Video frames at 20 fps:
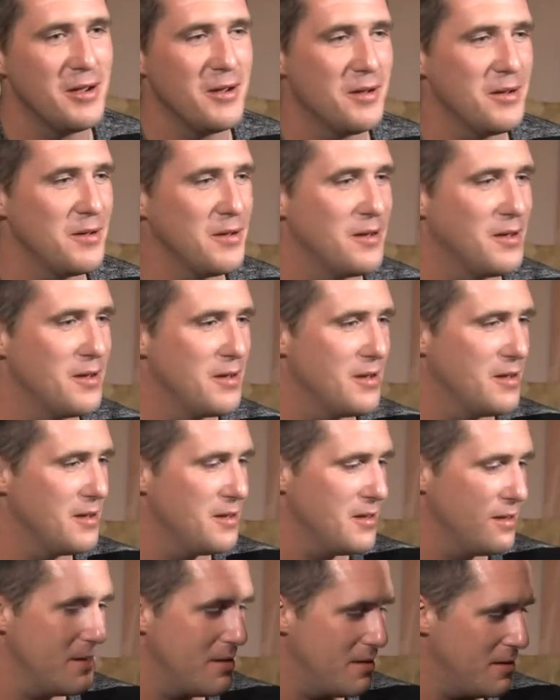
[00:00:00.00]
We'll put it in
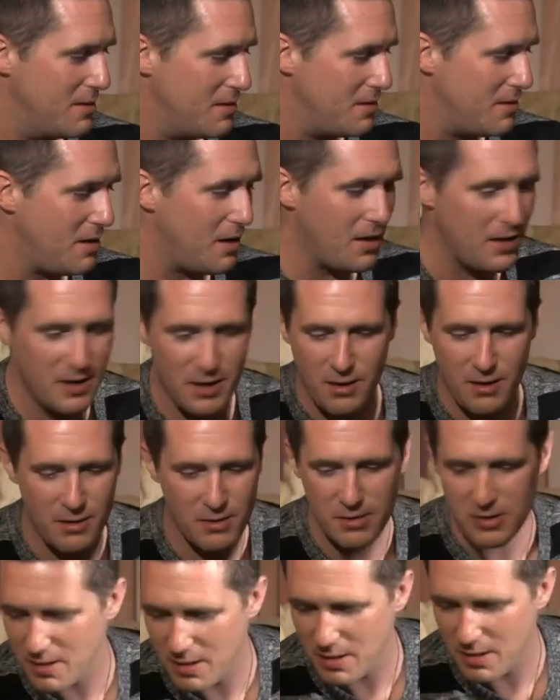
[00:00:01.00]
the. Uh, I no,
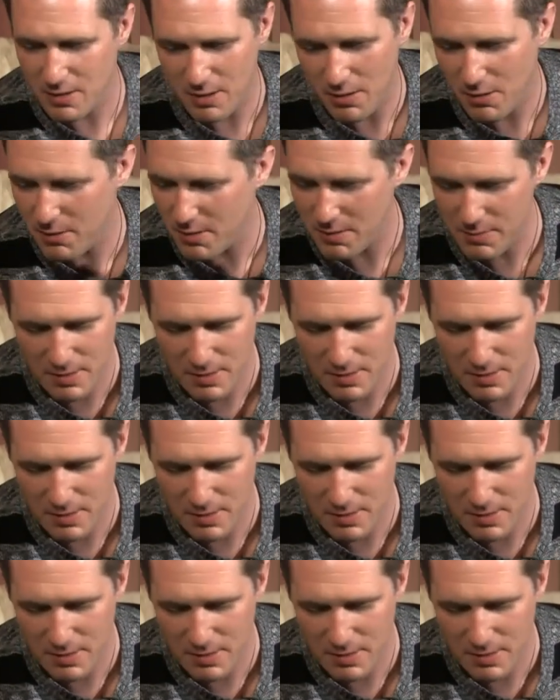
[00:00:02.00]
honestly, okay.